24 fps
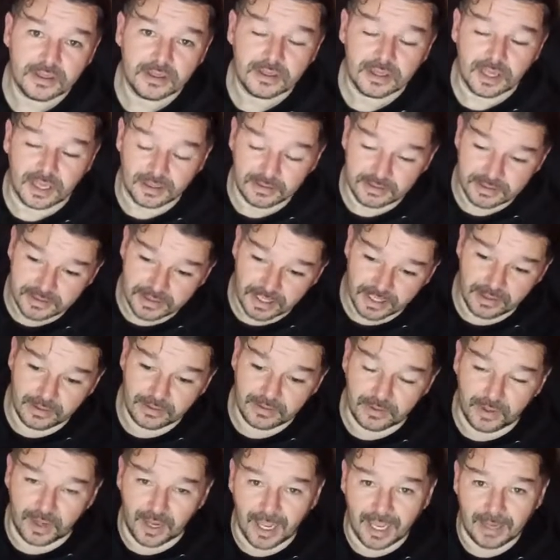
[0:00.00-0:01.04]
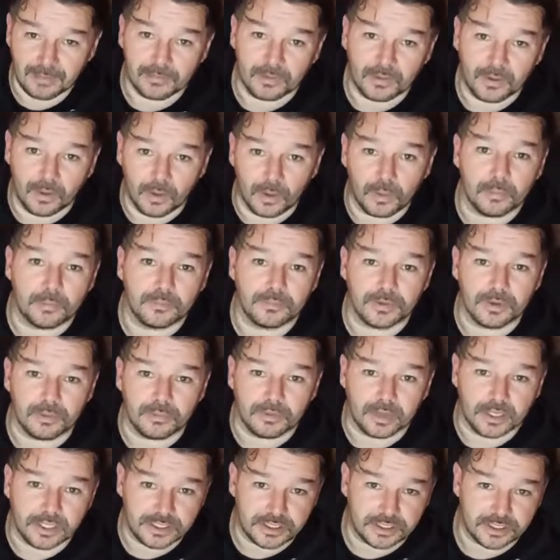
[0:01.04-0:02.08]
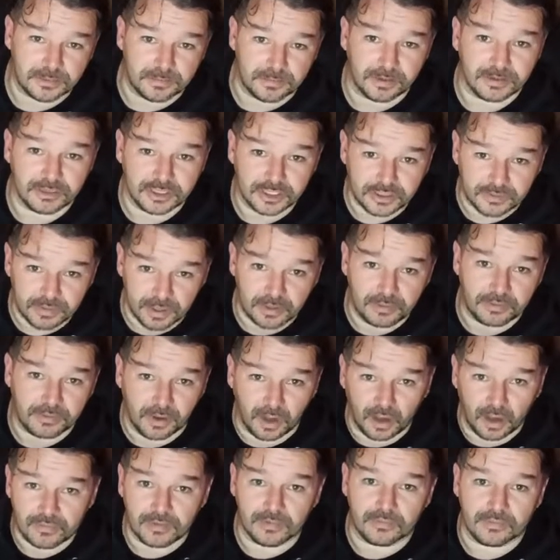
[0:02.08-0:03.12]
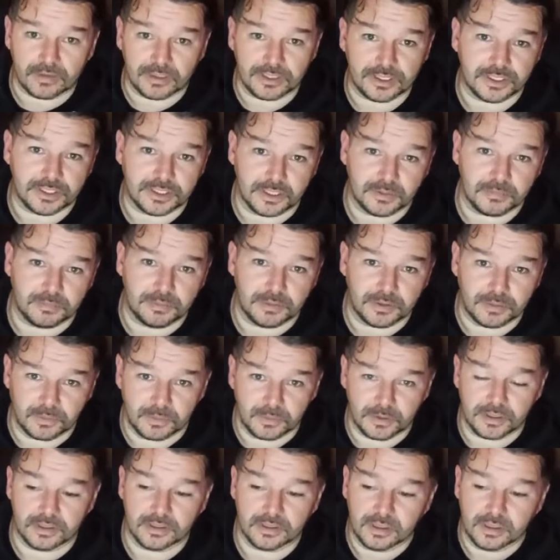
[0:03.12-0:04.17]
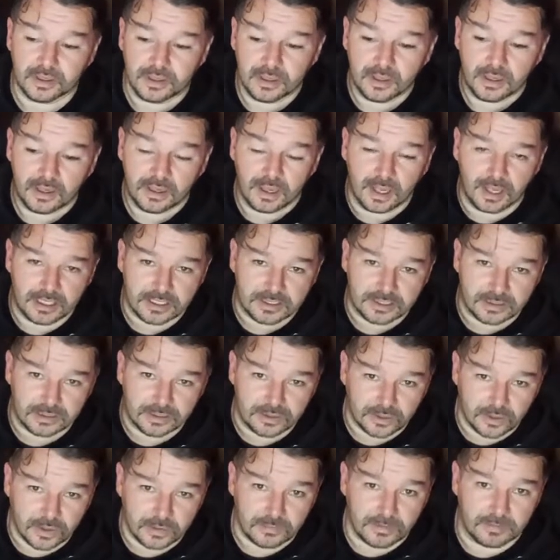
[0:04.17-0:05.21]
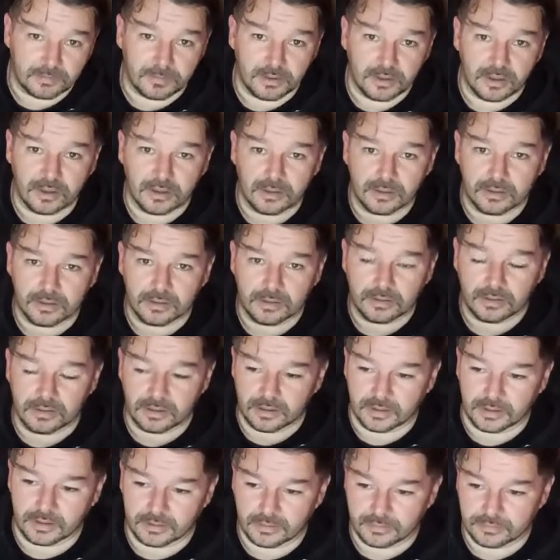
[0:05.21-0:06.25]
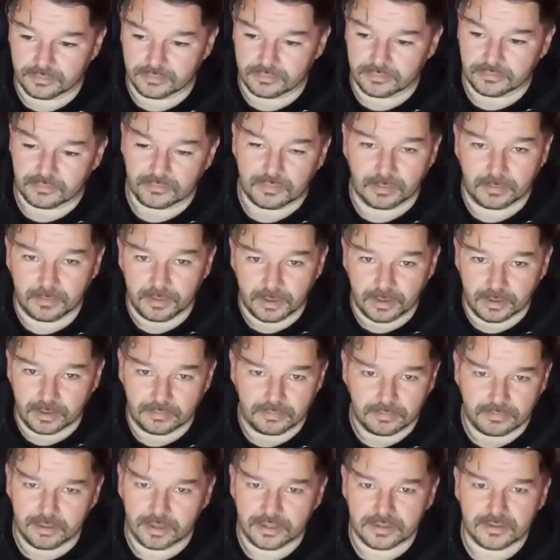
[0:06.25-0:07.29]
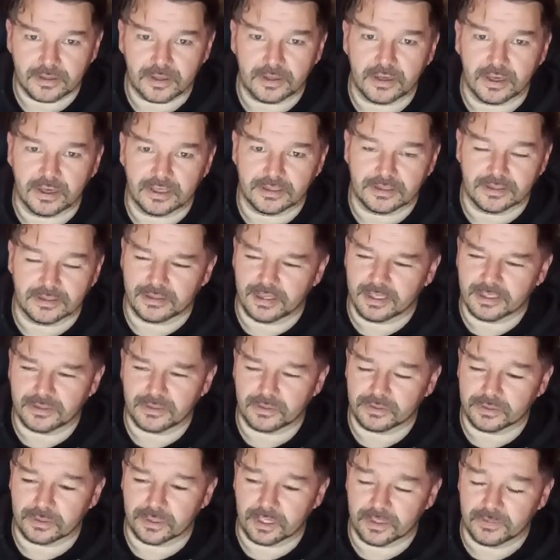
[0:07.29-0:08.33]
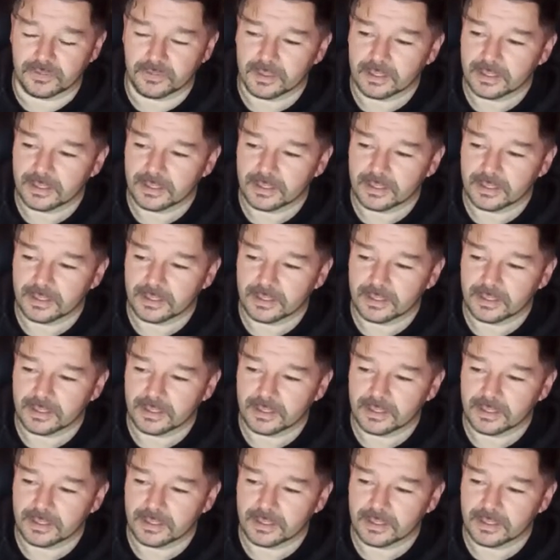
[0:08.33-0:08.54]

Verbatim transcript: is there to hammer home the relationship and the strength of the relationship between Ashton and Storm and Mihal. Uh, but Mihal, he hasn't got, he has no surname.